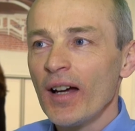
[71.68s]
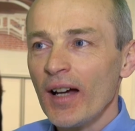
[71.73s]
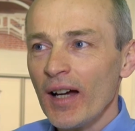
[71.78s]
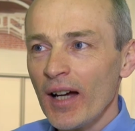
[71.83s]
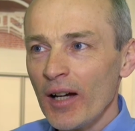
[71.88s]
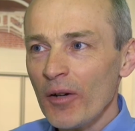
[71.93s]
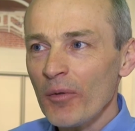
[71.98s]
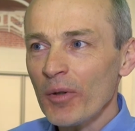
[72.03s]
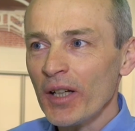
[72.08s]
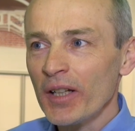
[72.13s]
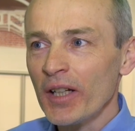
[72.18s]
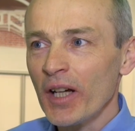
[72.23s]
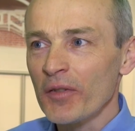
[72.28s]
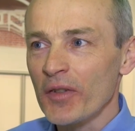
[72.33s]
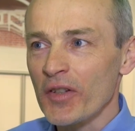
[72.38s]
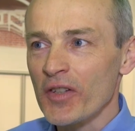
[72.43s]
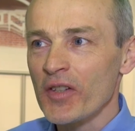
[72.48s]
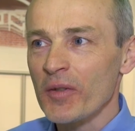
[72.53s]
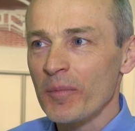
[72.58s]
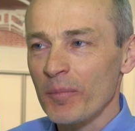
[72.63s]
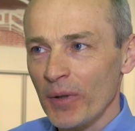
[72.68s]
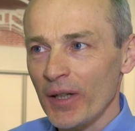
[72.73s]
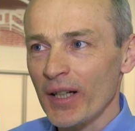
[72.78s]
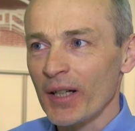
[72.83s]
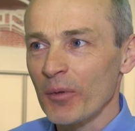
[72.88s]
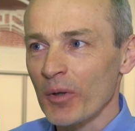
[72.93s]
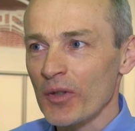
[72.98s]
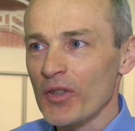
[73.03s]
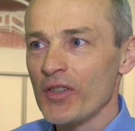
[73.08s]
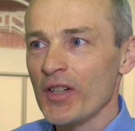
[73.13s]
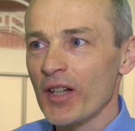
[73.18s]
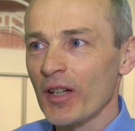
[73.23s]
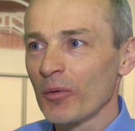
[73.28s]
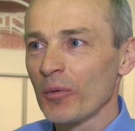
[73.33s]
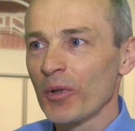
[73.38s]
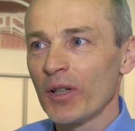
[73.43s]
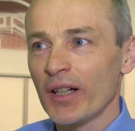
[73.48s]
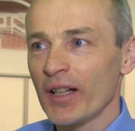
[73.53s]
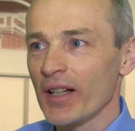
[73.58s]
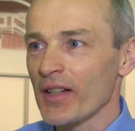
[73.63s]
How will I know the spring will still
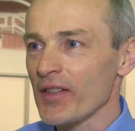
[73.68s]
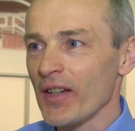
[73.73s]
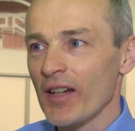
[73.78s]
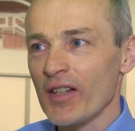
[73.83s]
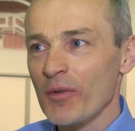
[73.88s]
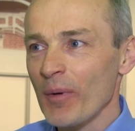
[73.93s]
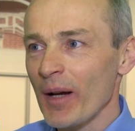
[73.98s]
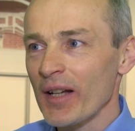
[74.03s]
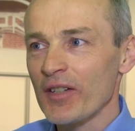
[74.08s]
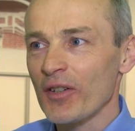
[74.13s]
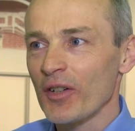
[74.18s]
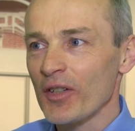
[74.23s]
work in, say, 20